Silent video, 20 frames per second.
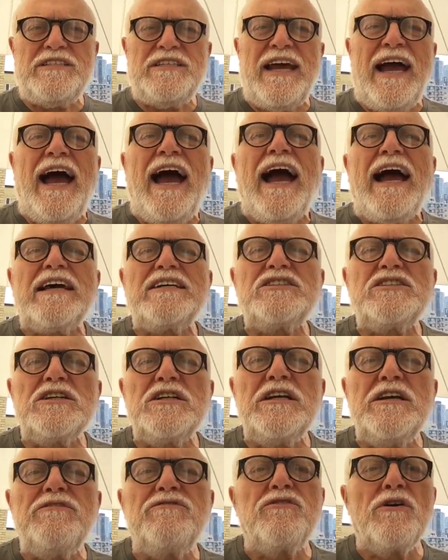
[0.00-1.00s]
It's
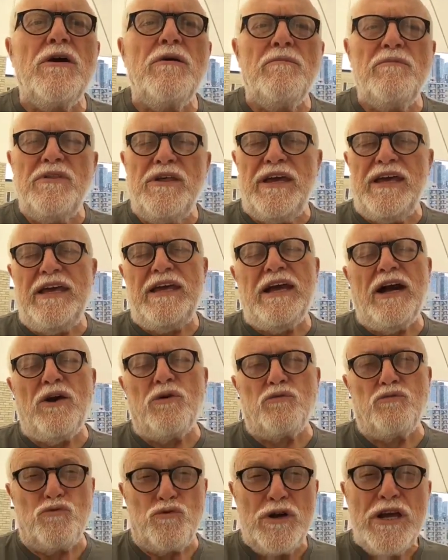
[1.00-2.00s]
actually from the
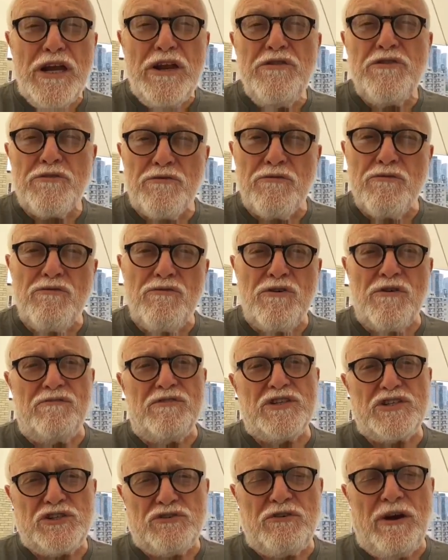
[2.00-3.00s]
read-through
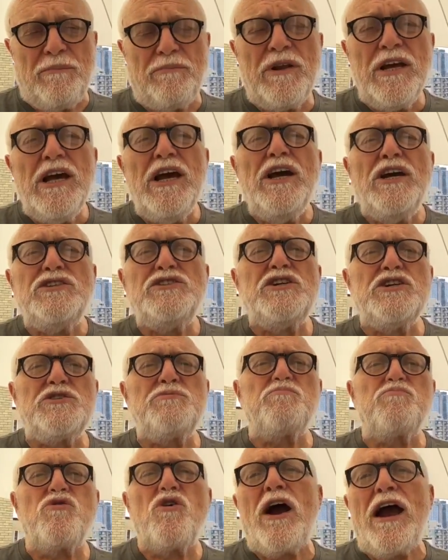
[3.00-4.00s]
of the script
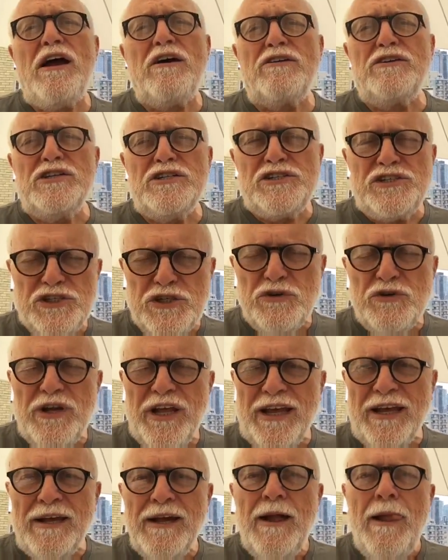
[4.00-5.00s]
just prior to
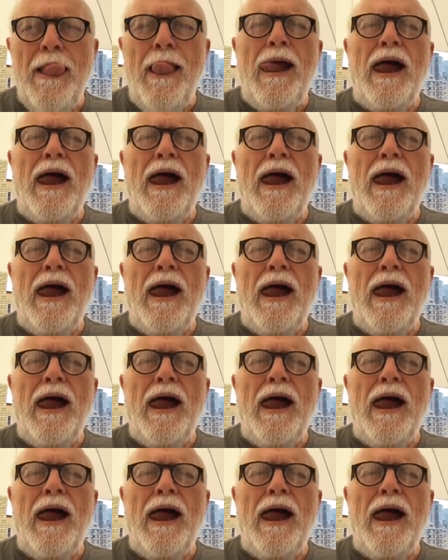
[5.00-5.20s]
shooting.